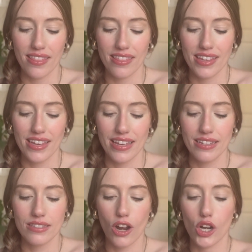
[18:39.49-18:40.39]

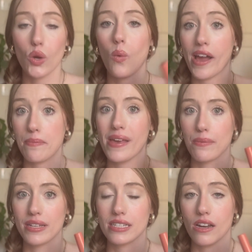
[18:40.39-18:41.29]
These are quite
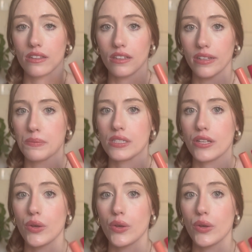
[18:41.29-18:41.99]
pigmented on the lips though.